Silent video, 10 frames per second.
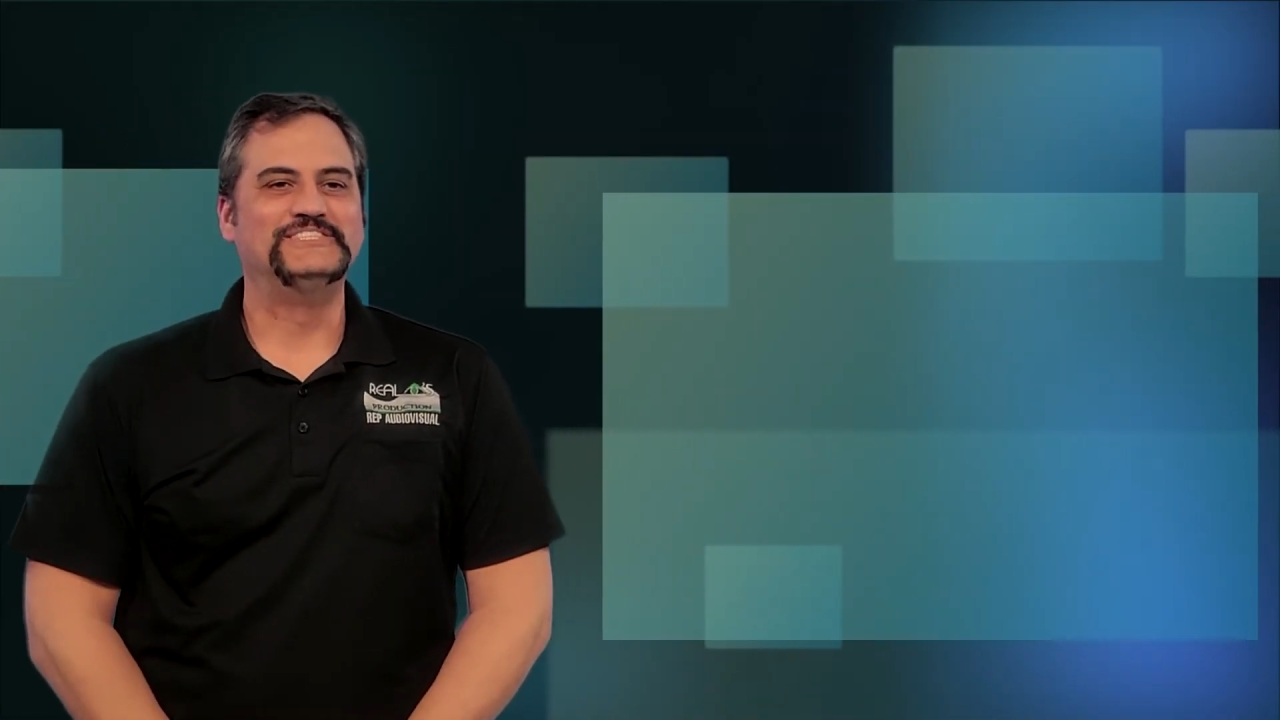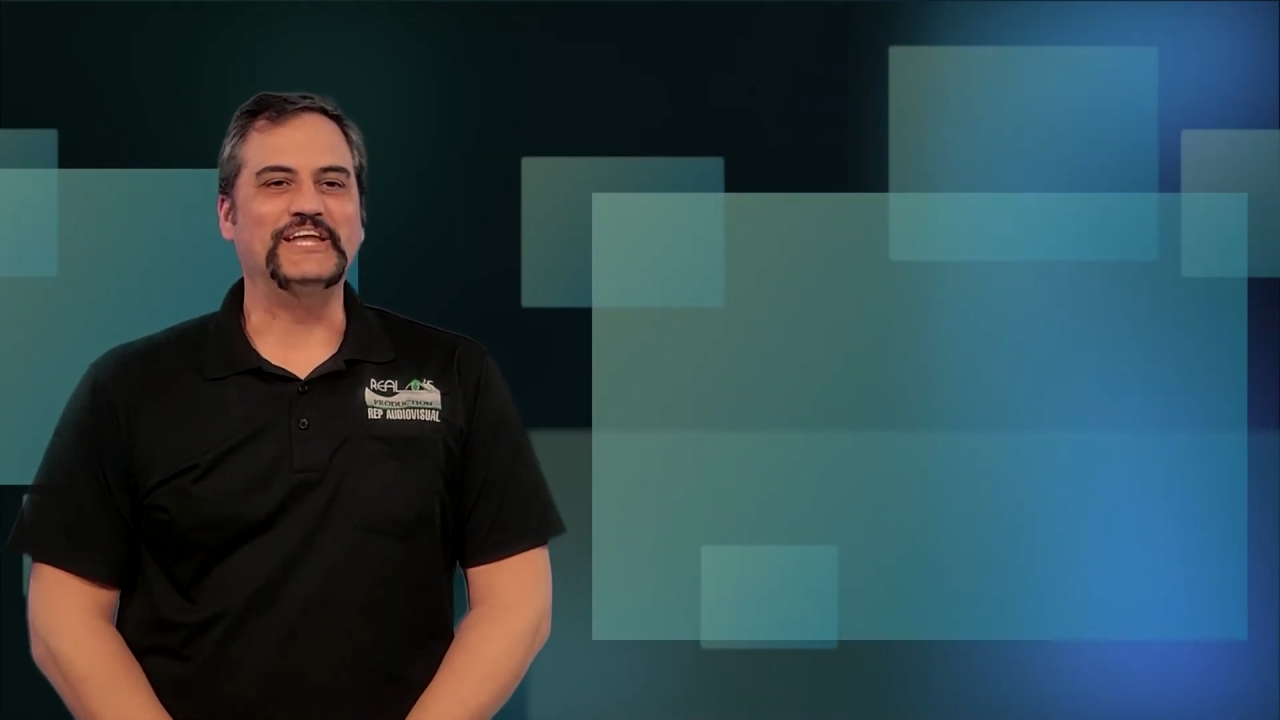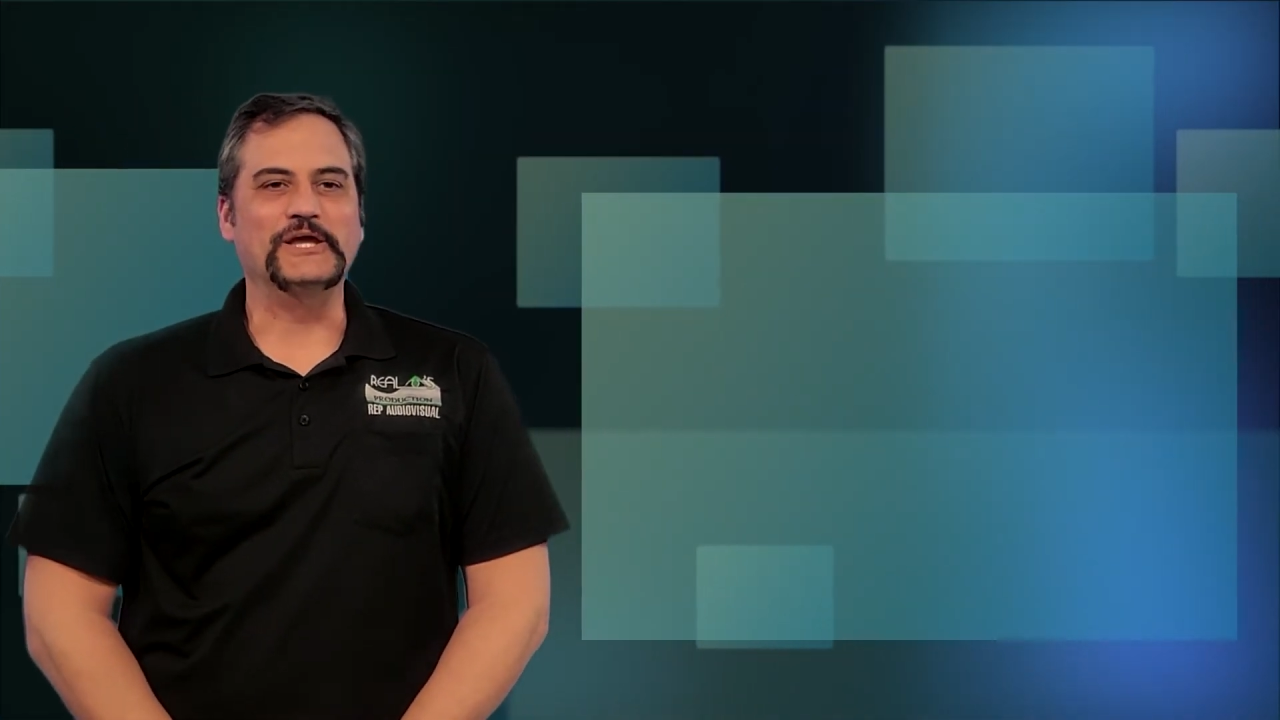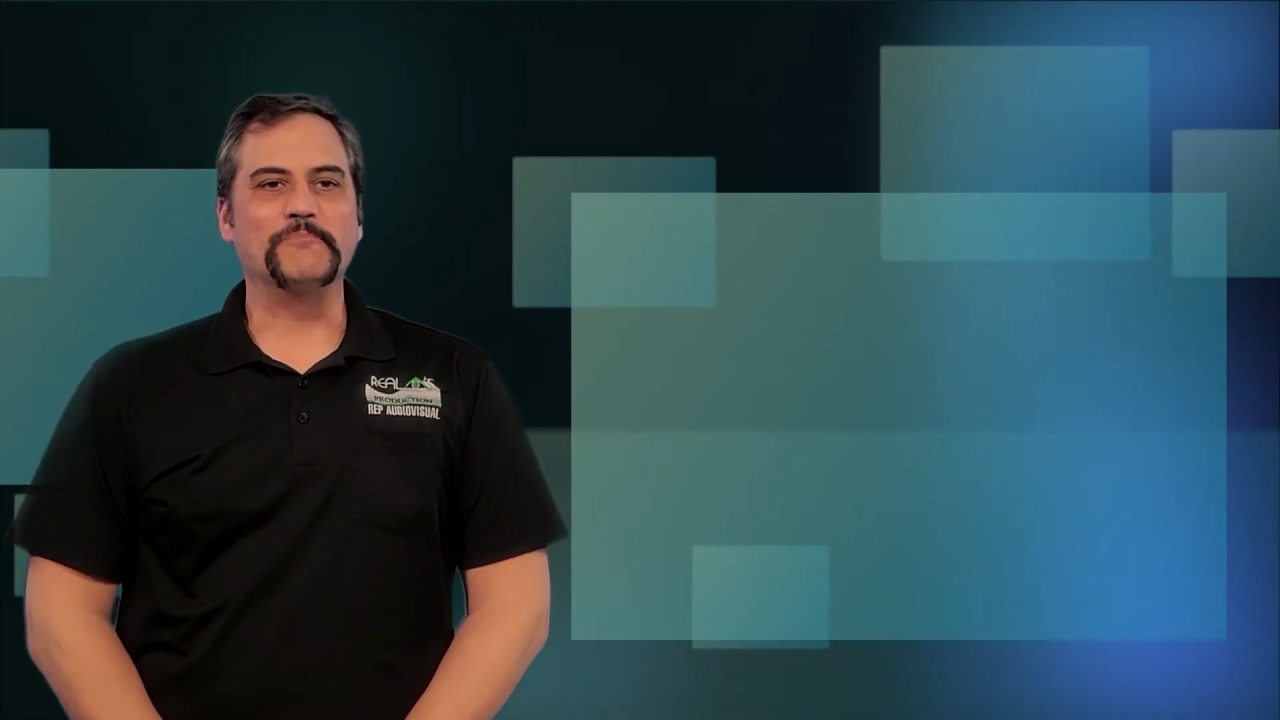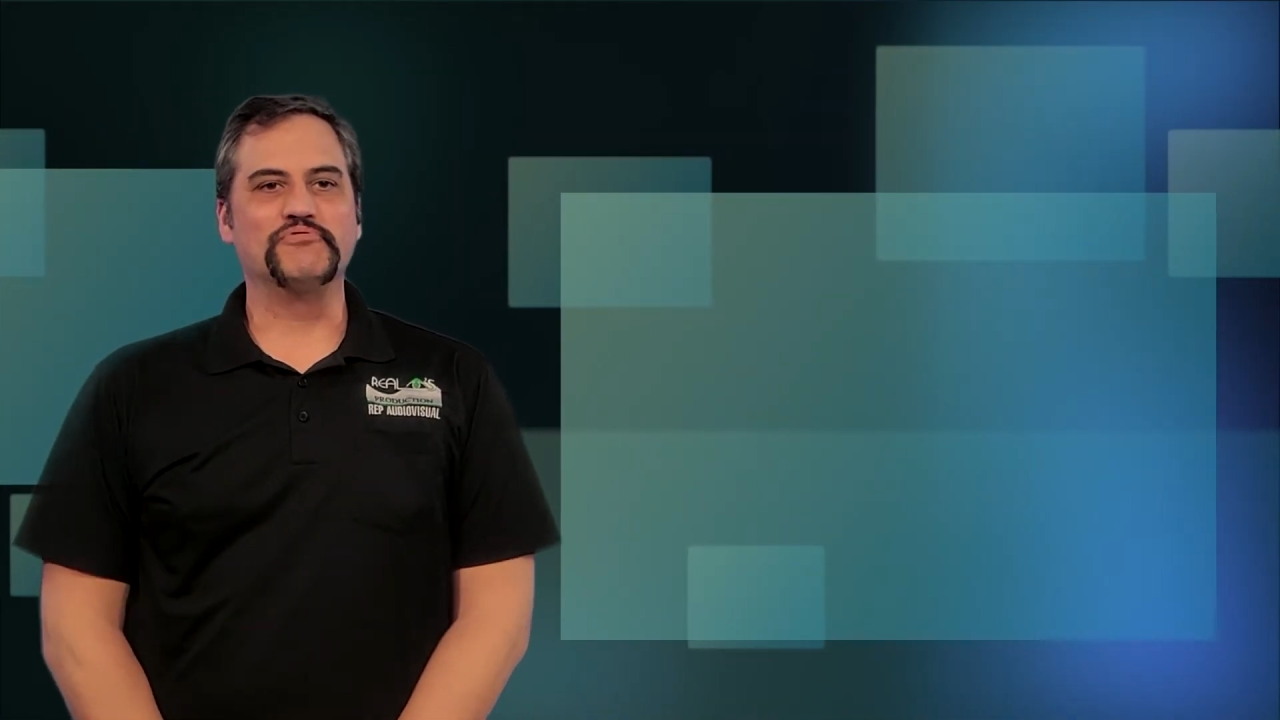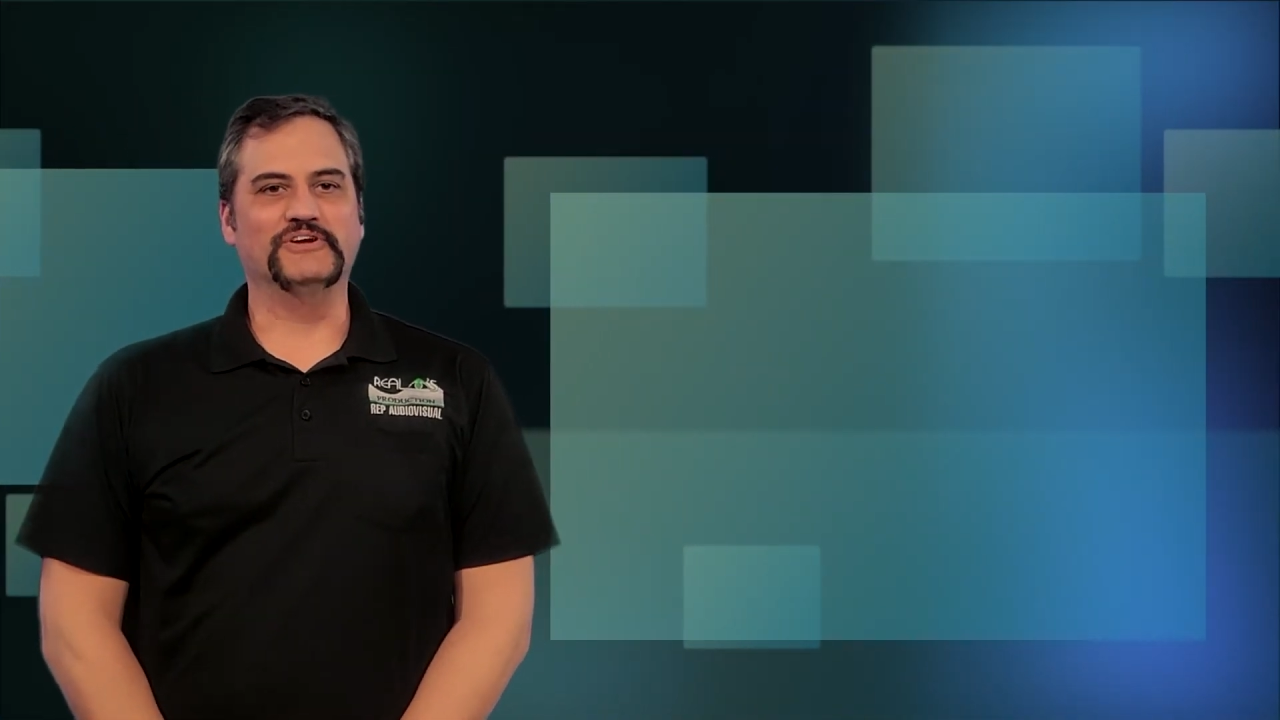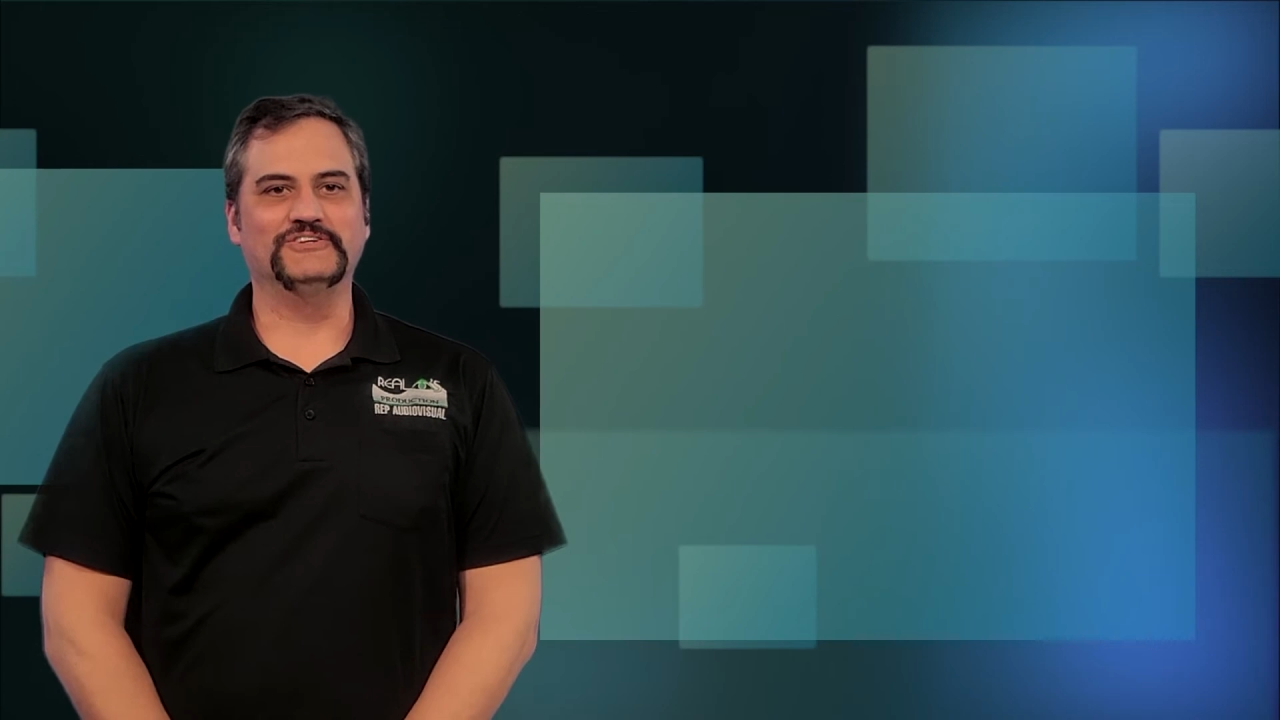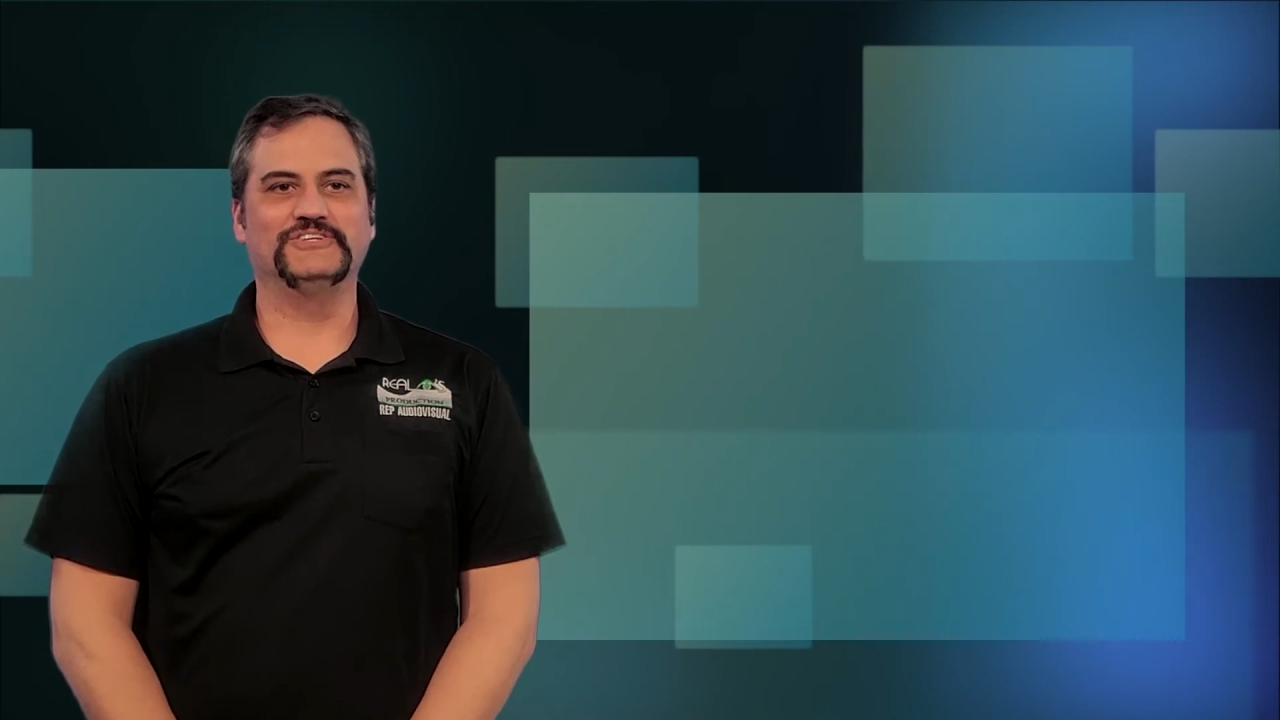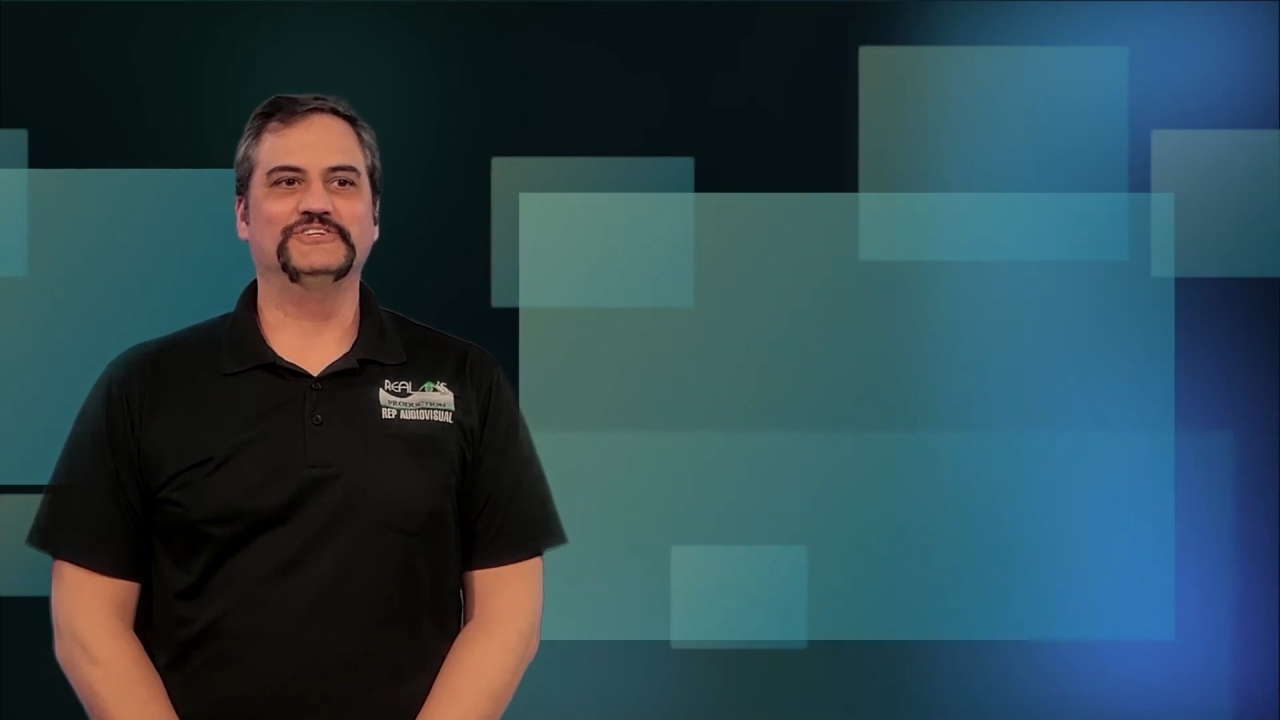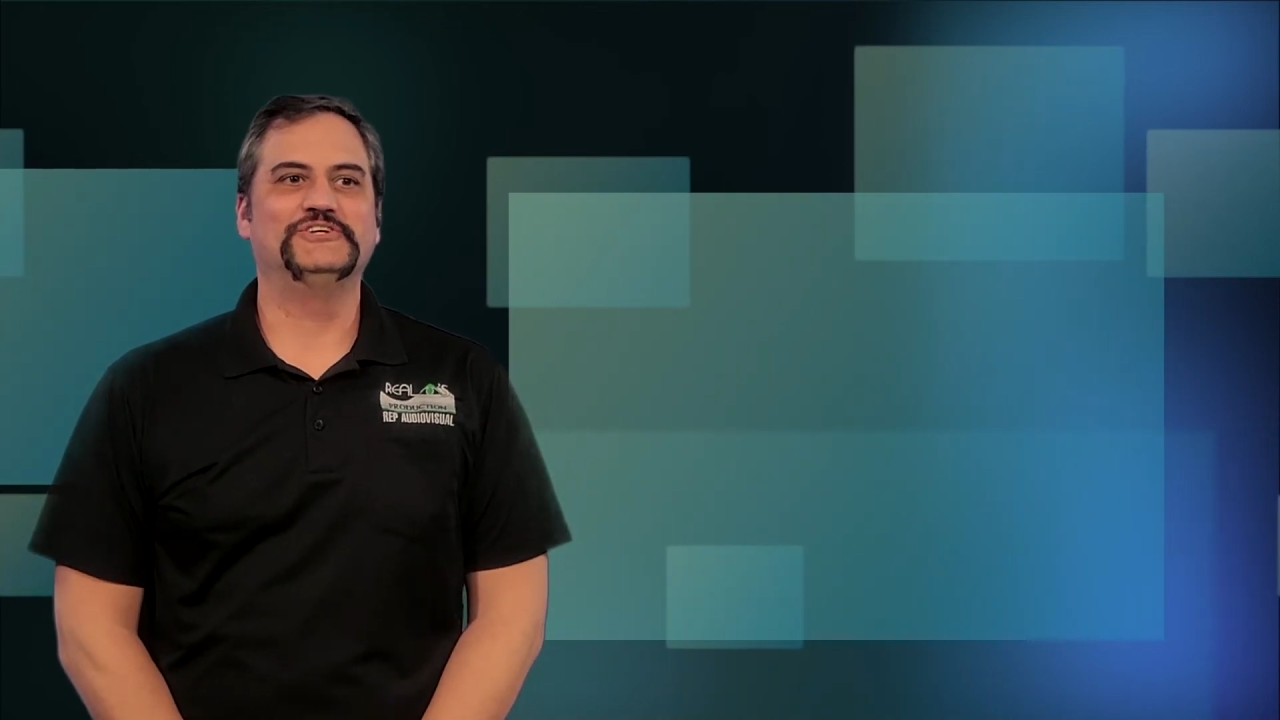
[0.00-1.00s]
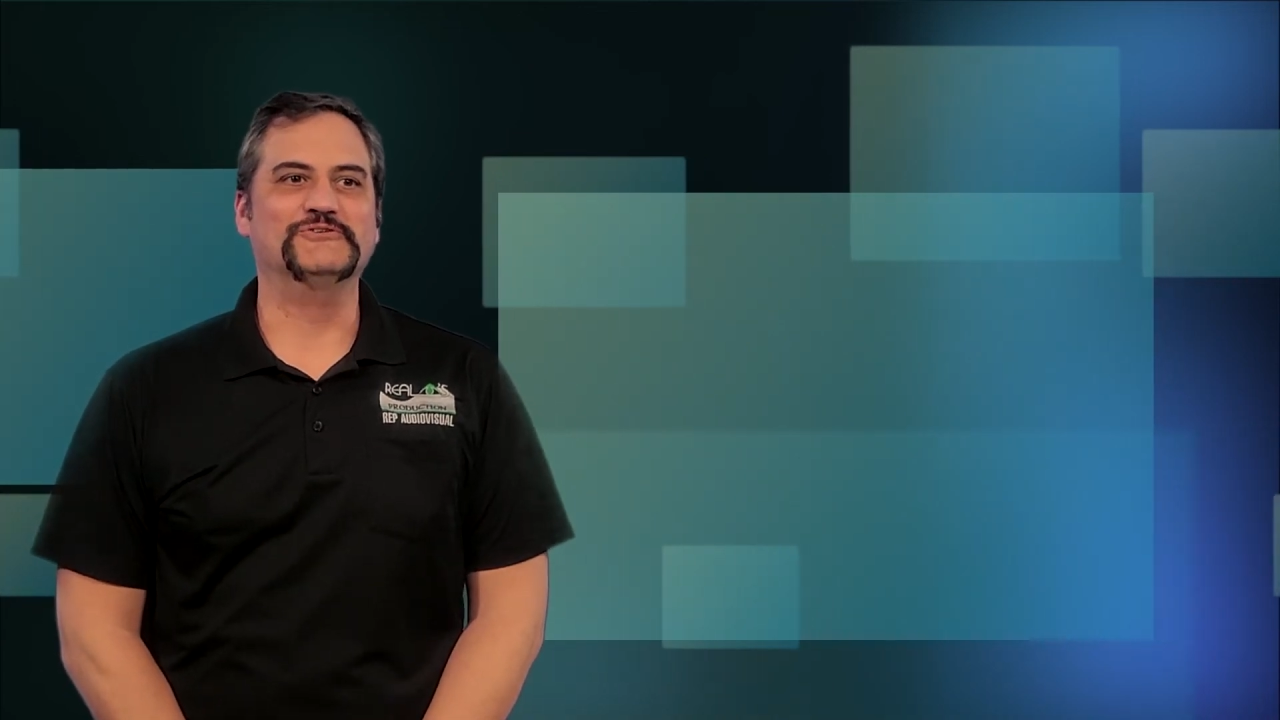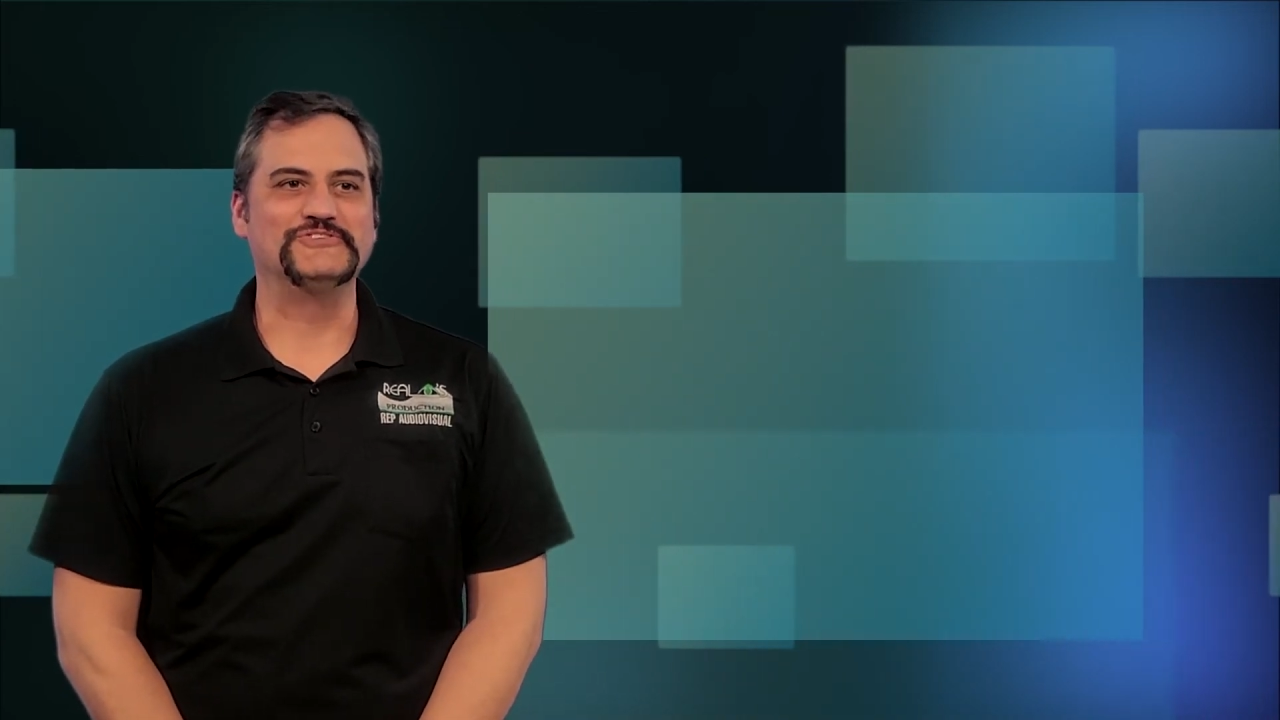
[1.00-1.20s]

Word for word: Setting up printers on show